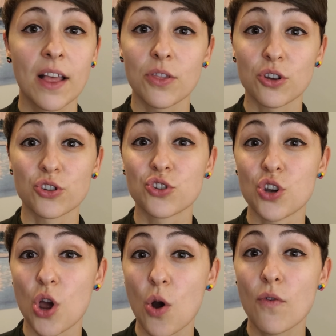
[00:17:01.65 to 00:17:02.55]
There's
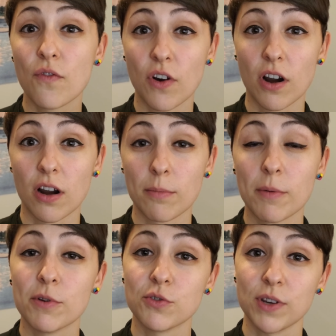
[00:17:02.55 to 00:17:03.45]
no
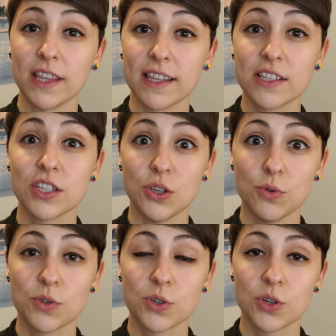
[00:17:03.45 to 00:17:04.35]
verb between this
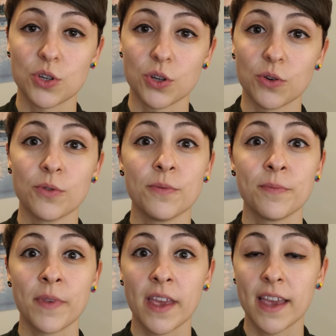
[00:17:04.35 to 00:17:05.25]
used to
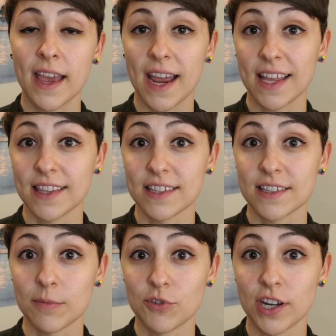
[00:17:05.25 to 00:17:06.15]
and the
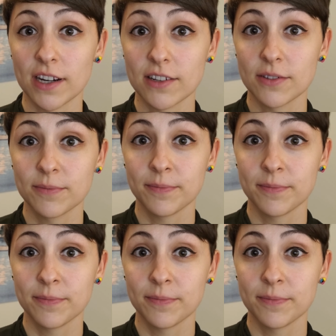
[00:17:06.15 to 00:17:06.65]
subject.